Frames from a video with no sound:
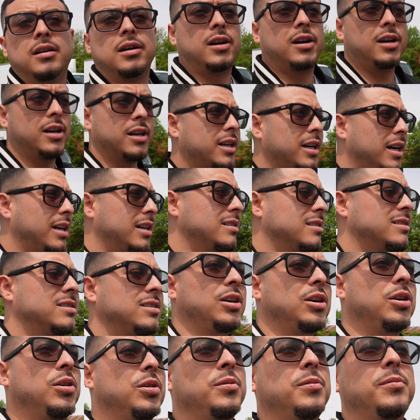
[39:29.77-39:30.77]
All right, guys.
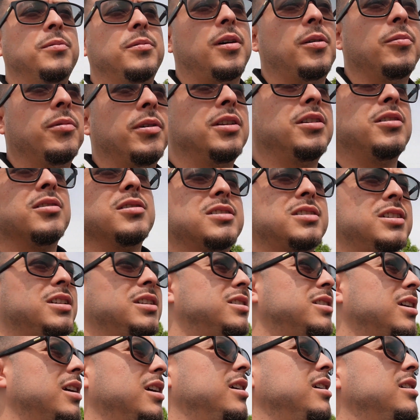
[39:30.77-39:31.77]
So I'm waiting on
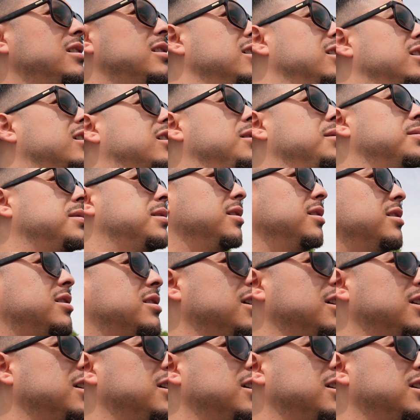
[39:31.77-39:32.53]
CJ. He's gonna come to the